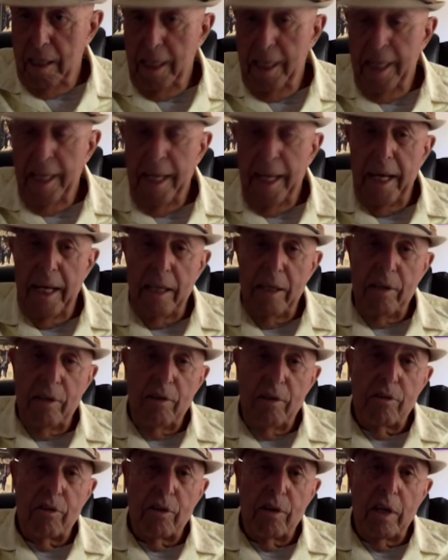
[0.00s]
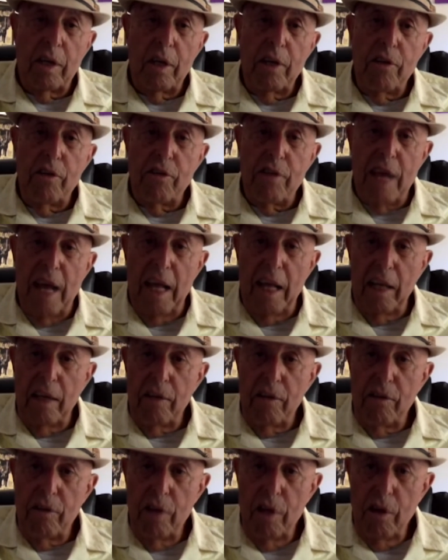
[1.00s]
and certainly
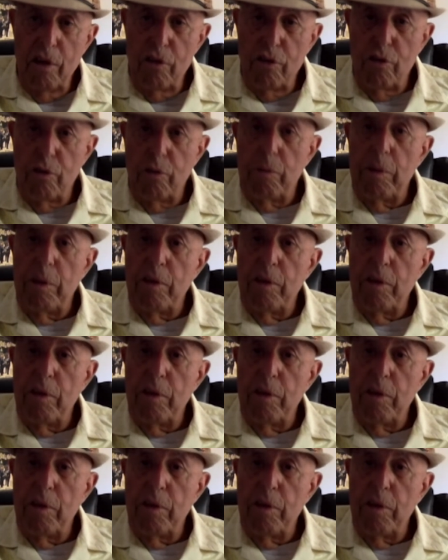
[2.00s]
salads should be